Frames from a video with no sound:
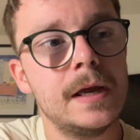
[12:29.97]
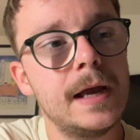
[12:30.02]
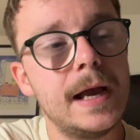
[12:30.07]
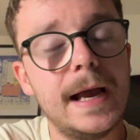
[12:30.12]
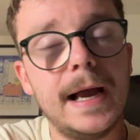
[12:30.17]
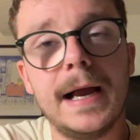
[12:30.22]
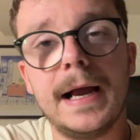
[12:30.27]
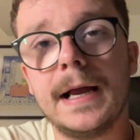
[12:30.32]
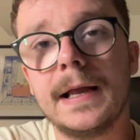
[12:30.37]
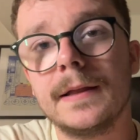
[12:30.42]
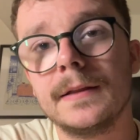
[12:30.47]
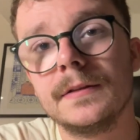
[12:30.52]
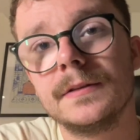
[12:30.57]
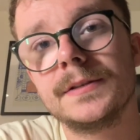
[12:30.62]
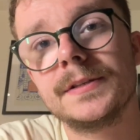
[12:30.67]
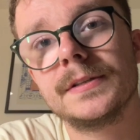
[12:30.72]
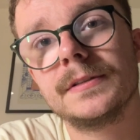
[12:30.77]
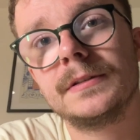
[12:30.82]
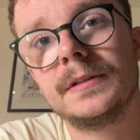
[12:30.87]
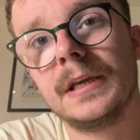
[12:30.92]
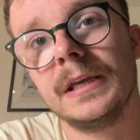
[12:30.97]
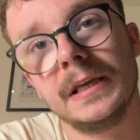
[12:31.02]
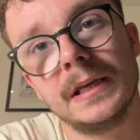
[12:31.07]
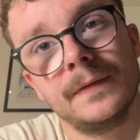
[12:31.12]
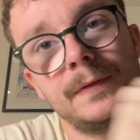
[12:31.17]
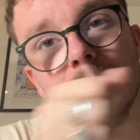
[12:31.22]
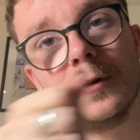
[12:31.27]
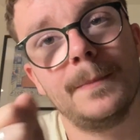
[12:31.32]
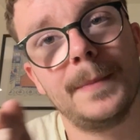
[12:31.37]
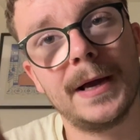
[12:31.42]
and they give
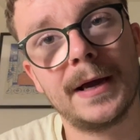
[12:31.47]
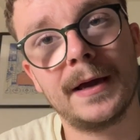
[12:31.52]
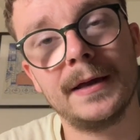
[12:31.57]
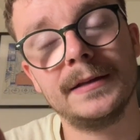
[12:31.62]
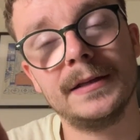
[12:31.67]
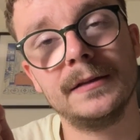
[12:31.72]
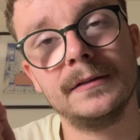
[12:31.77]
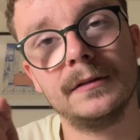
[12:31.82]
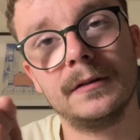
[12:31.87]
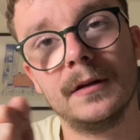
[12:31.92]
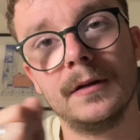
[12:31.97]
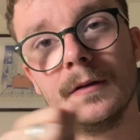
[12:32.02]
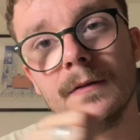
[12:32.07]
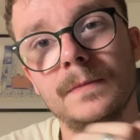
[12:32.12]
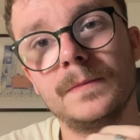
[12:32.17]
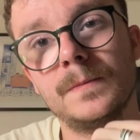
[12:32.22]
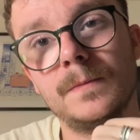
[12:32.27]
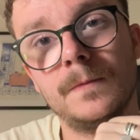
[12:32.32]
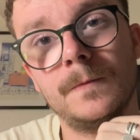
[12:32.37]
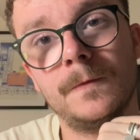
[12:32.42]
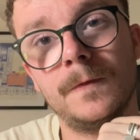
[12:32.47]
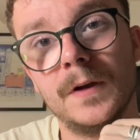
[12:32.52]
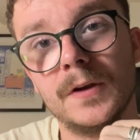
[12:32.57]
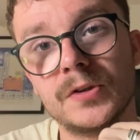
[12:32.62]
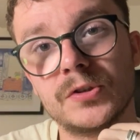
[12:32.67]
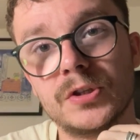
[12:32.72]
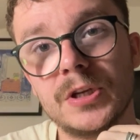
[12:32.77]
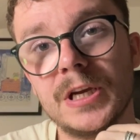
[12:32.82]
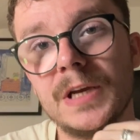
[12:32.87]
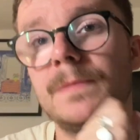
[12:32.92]
you it back at the end of the
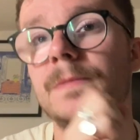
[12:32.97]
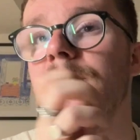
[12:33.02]
first year.